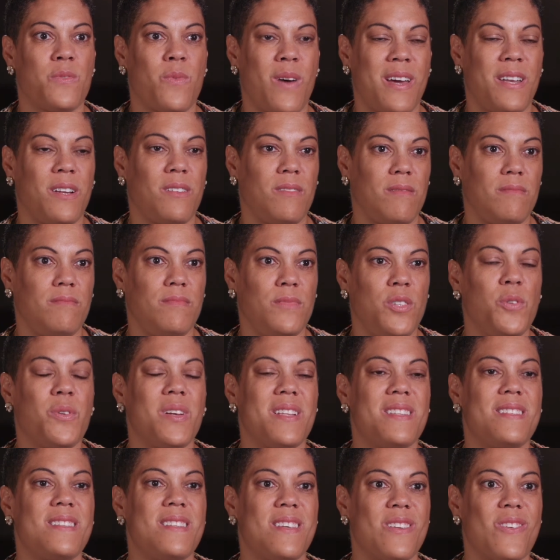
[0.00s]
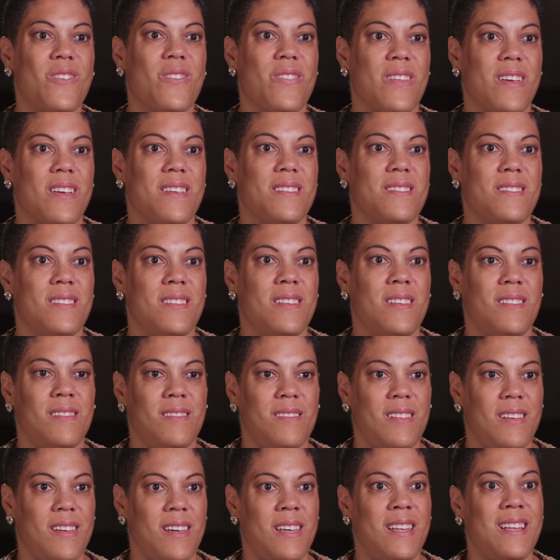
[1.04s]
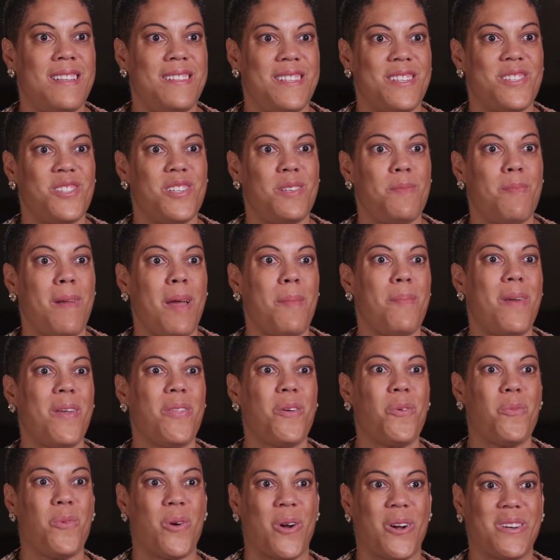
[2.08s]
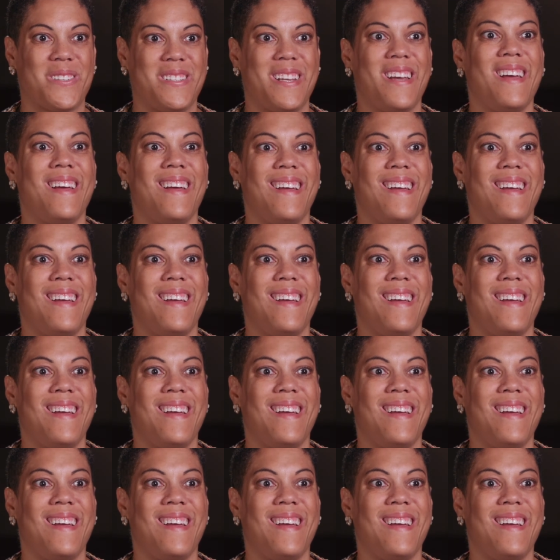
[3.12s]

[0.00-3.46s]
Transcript: Why don't you consider this? And in addition, my mother worked